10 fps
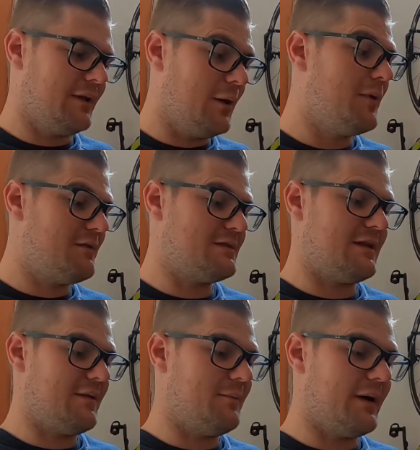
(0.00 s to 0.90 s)
but no
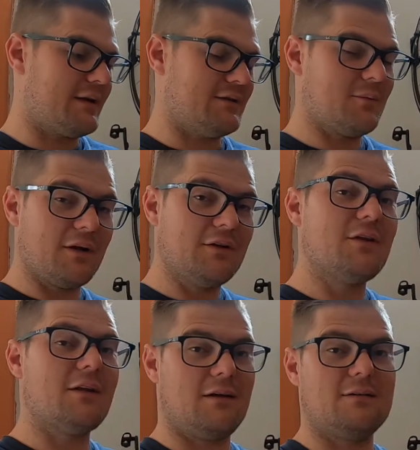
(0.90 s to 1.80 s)
pivots at the back. So I'm going to
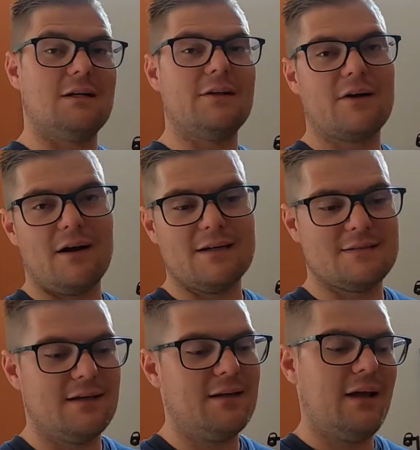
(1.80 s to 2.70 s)
do that and I'll tell you
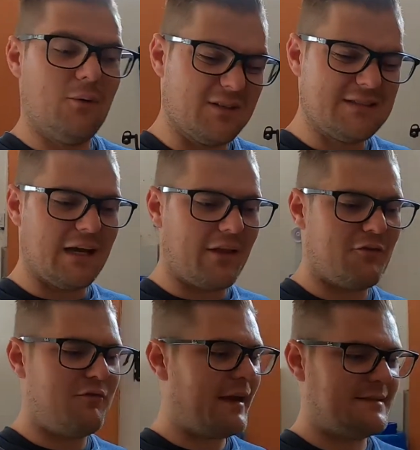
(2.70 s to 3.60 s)
guys, we'll see
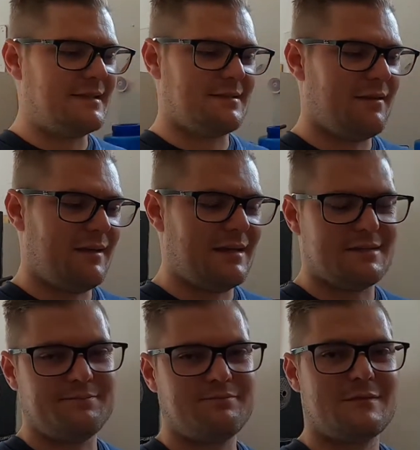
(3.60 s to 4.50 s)
how the flex is on
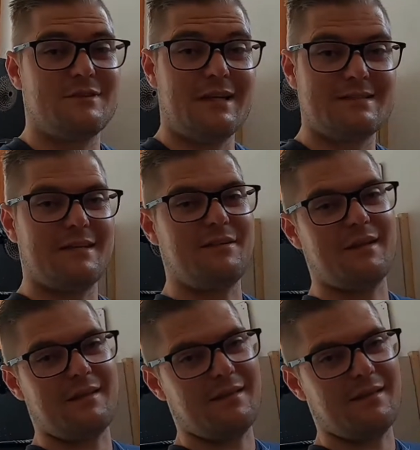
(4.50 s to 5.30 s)
that. So let's get to